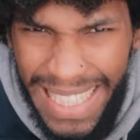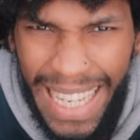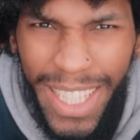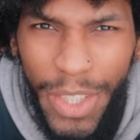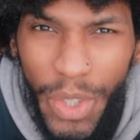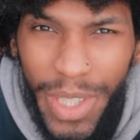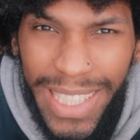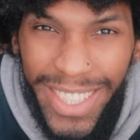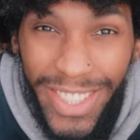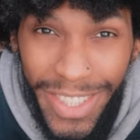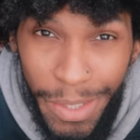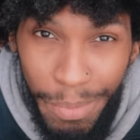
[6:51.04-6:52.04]
Like, soca is
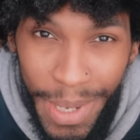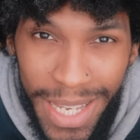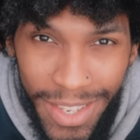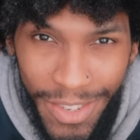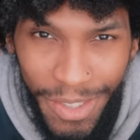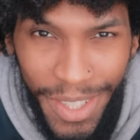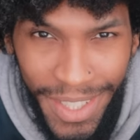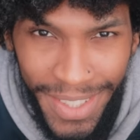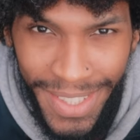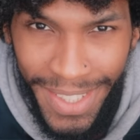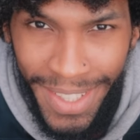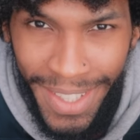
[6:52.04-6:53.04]
just the best,
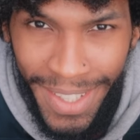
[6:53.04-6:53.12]
jokers.